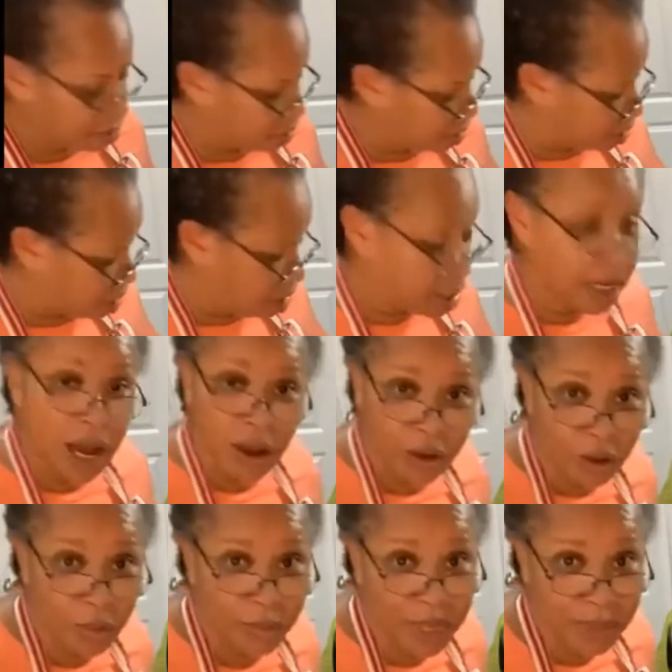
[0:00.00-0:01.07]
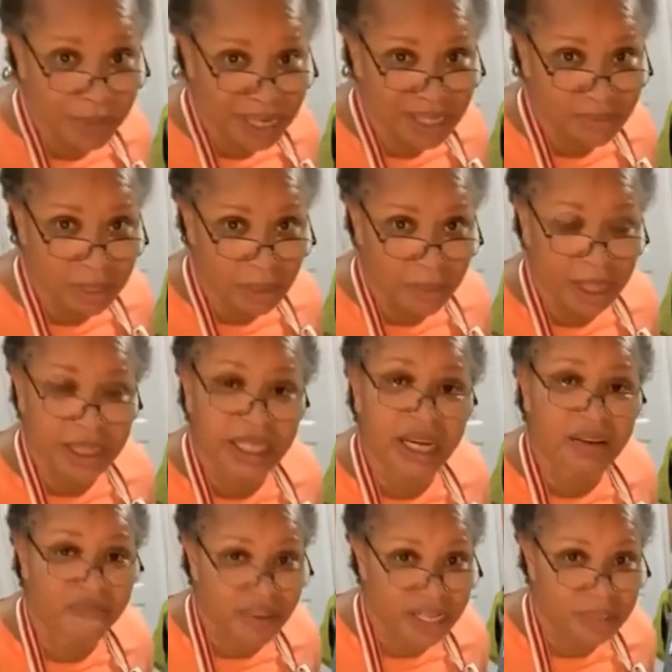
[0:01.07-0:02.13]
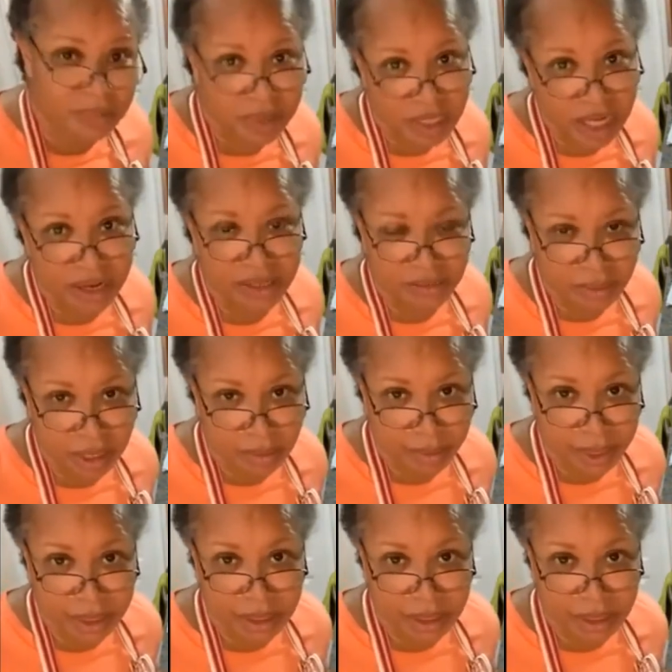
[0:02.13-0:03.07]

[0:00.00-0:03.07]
y'all know me and my smell button. Tell Facebook to get a smell button.